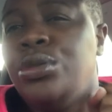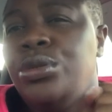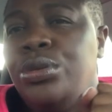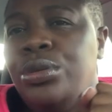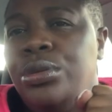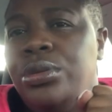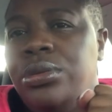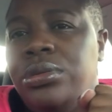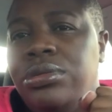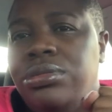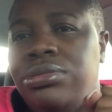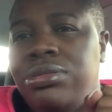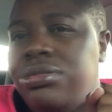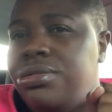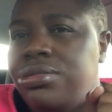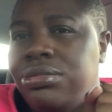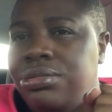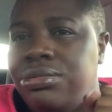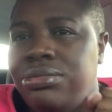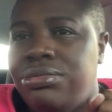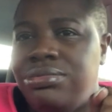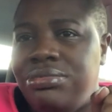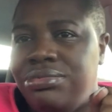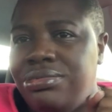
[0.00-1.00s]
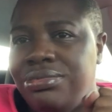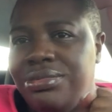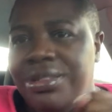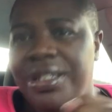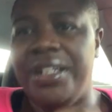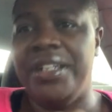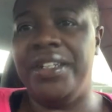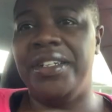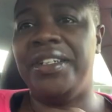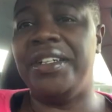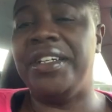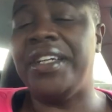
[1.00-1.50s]
ooh.
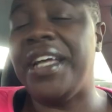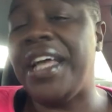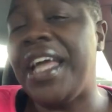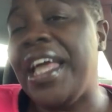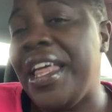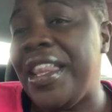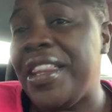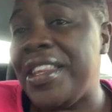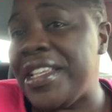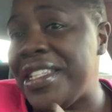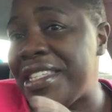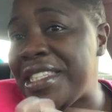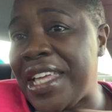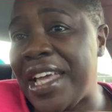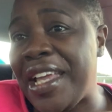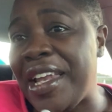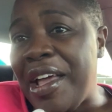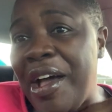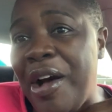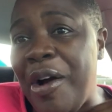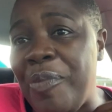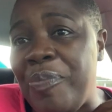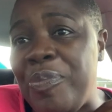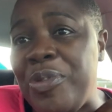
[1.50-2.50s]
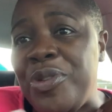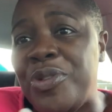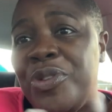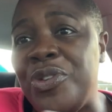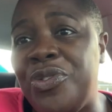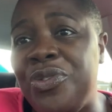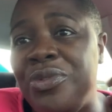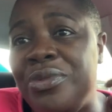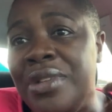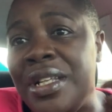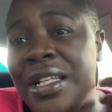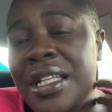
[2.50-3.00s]
And this can help
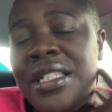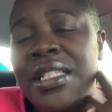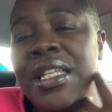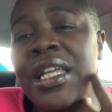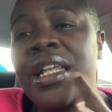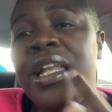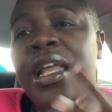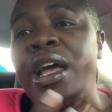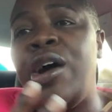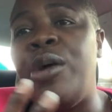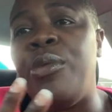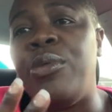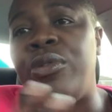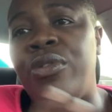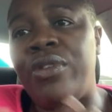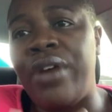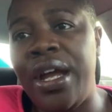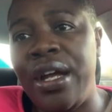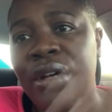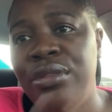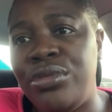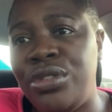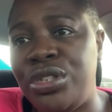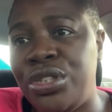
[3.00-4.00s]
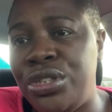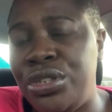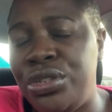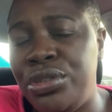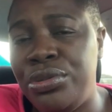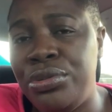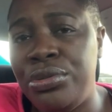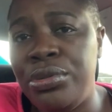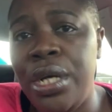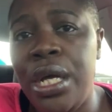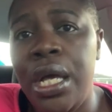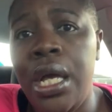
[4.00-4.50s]
ground
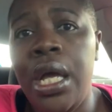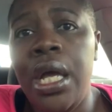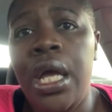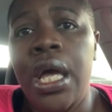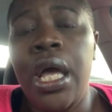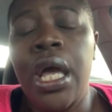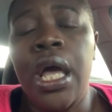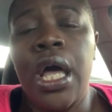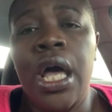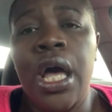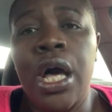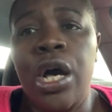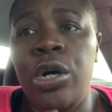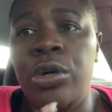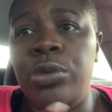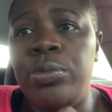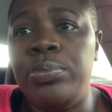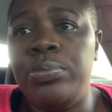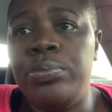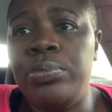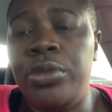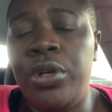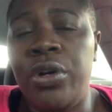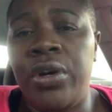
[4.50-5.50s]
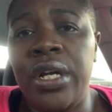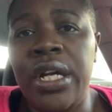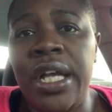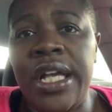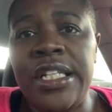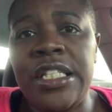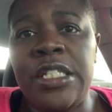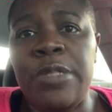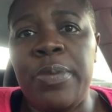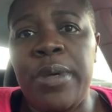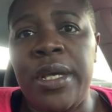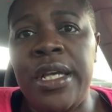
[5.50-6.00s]
you, help
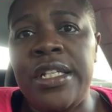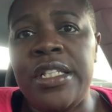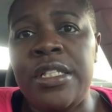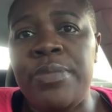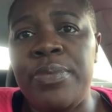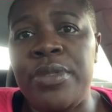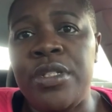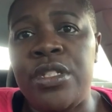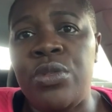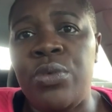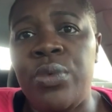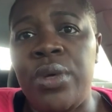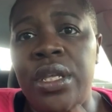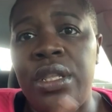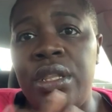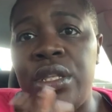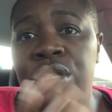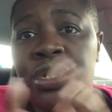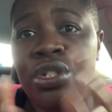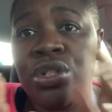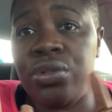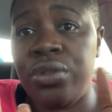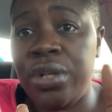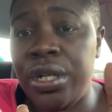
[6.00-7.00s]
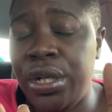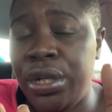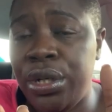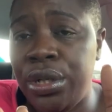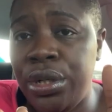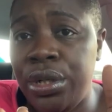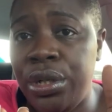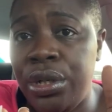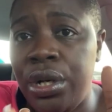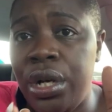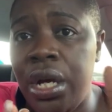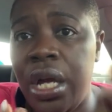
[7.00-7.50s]
create space between the
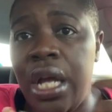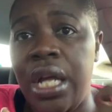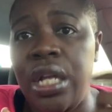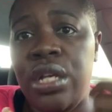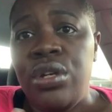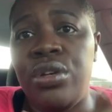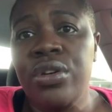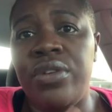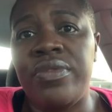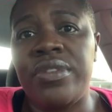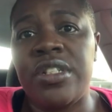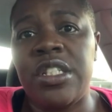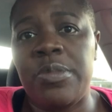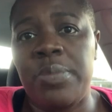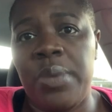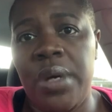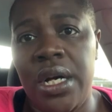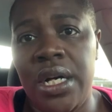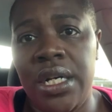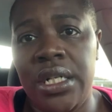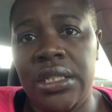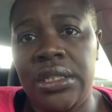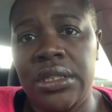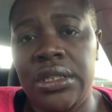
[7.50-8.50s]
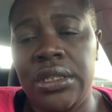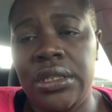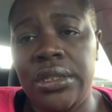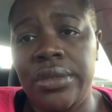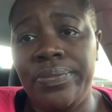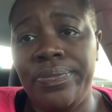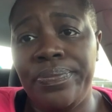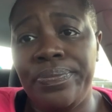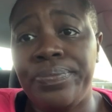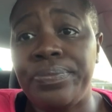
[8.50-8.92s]
trigger and your response.